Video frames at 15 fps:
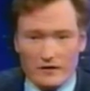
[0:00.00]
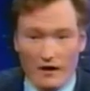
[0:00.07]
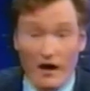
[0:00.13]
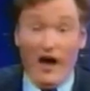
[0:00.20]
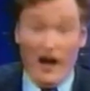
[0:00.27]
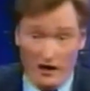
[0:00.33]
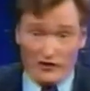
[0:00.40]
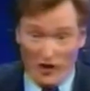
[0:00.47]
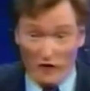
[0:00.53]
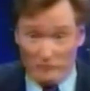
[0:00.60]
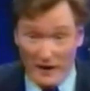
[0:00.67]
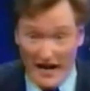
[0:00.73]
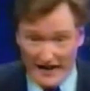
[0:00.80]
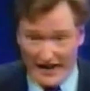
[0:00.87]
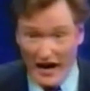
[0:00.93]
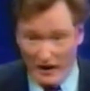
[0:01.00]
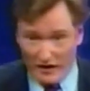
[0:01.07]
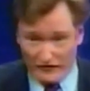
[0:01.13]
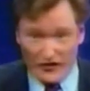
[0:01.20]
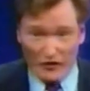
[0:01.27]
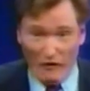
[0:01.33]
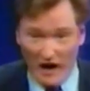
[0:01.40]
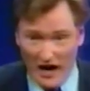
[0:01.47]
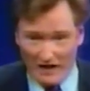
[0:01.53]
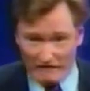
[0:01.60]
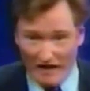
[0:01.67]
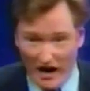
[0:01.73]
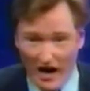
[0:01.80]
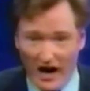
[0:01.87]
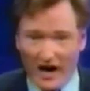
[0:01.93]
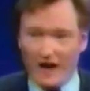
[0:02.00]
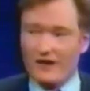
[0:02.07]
Oh, go back out if you want, Ma.